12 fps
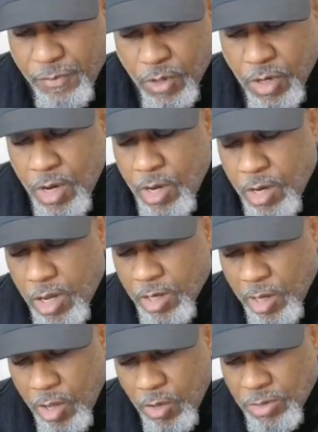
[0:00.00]
for a
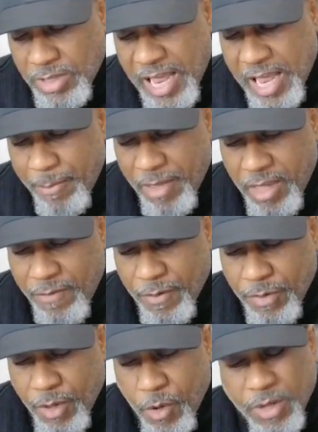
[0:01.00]
long time,
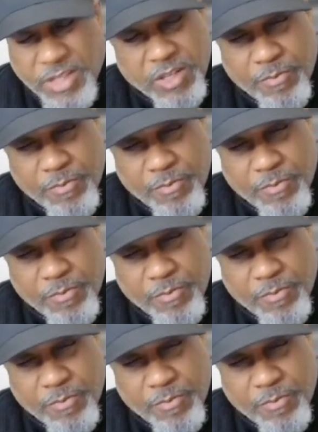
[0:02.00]
even though it's